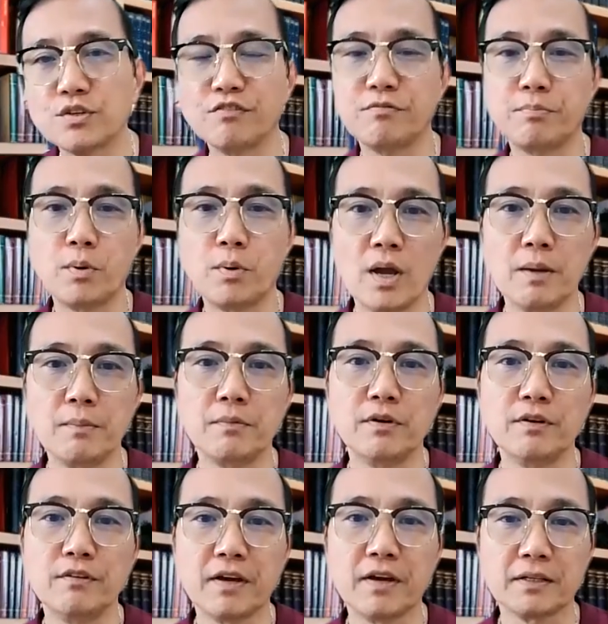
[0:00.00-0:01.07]
of
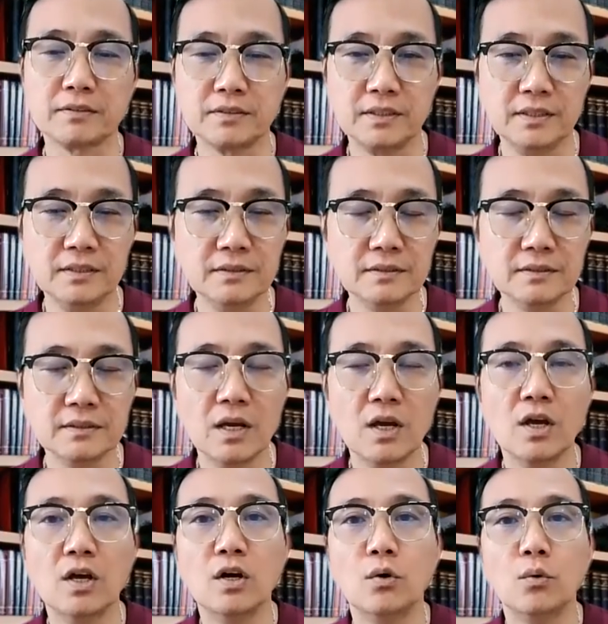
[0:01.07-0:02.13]
primary vaccines,
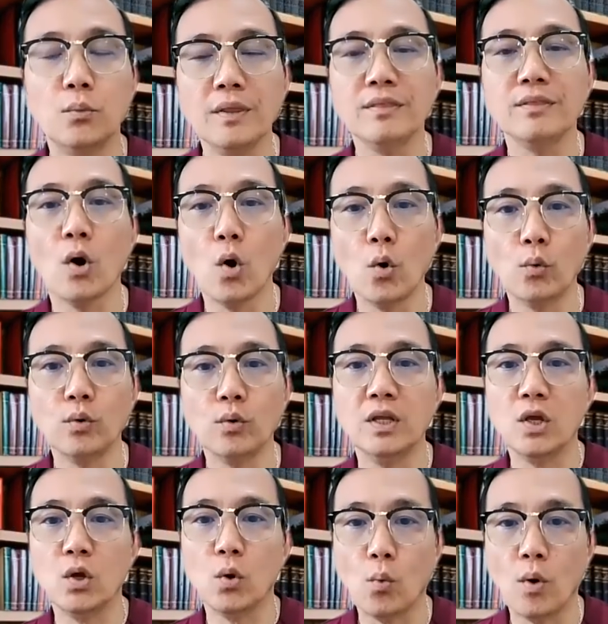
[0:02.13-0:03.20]
with
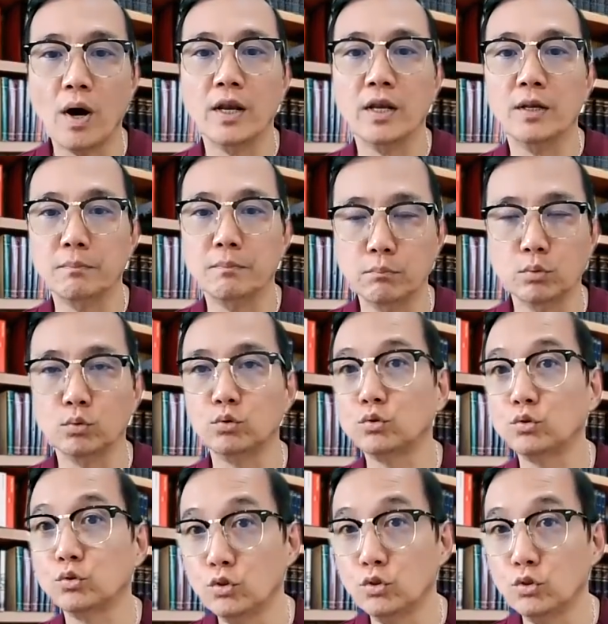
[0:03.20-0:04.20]
only one booster